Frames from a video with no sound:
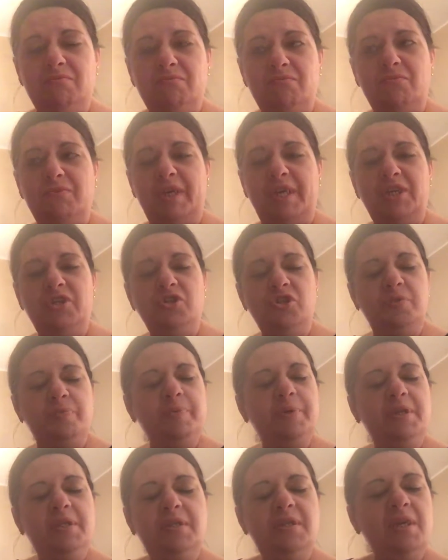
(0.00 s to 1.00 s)
range,
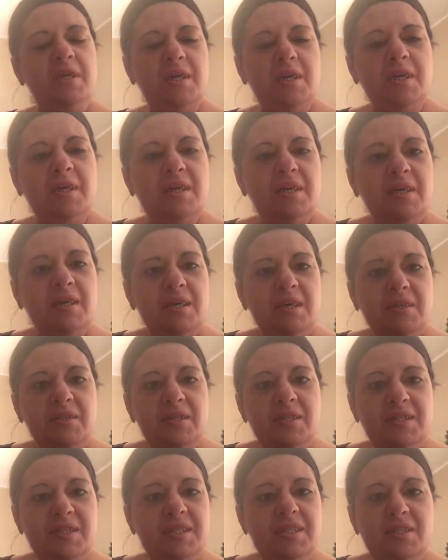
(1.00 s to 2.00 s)
but
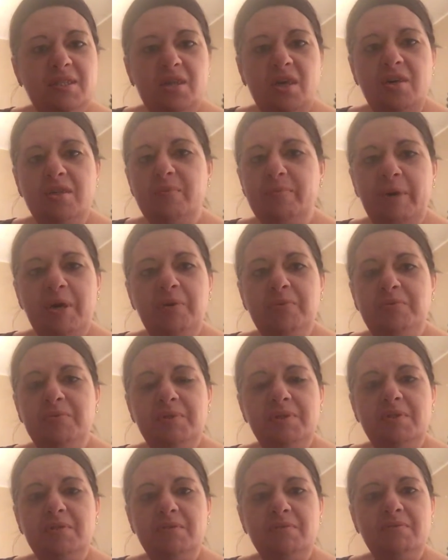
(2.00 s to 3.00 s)
this isn't all about
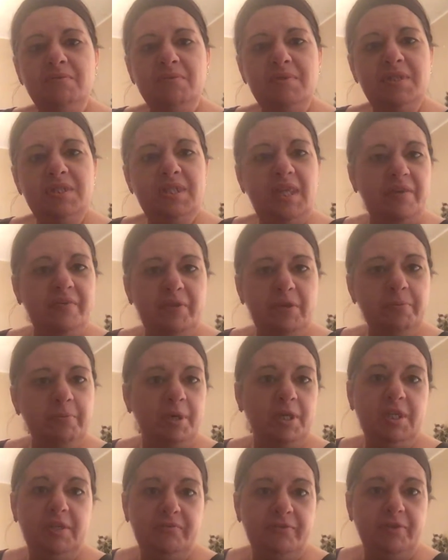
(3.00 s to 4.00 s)
saving
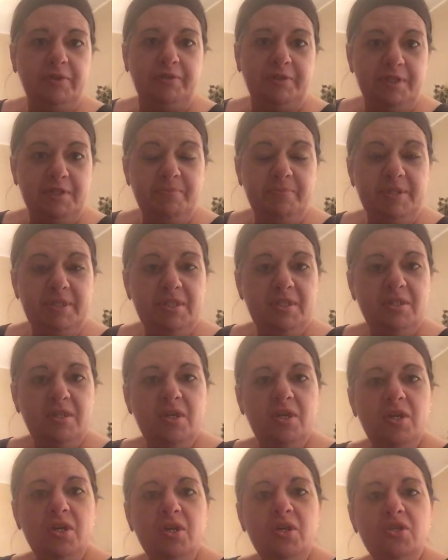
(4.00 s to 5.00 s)
money for Christmas.
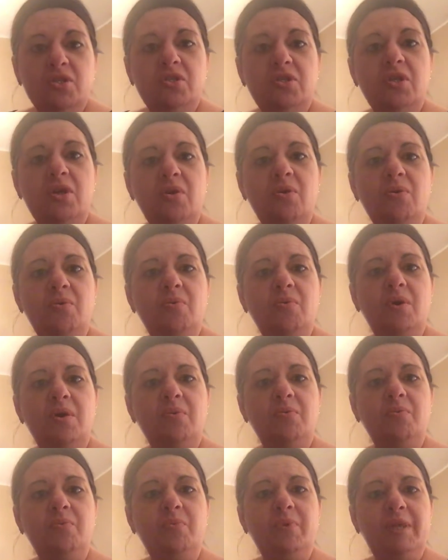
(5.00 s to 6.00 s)
So
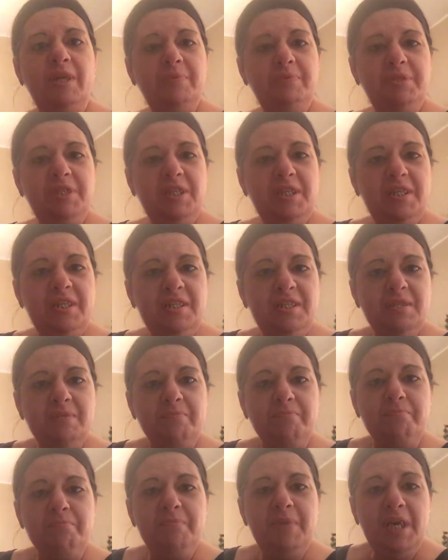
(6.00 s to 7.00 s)
what I'm saying is
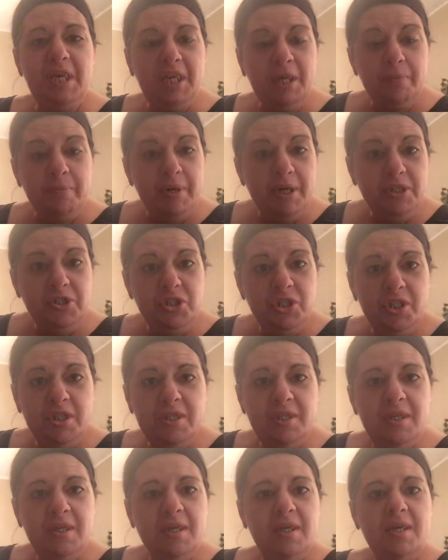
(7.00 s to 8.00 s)
make a
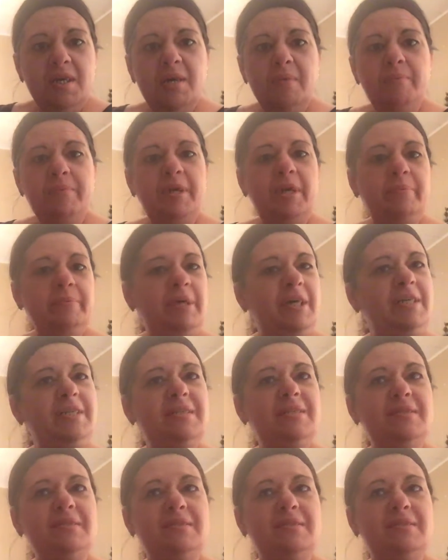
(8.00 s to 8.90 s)
budget, but I'm not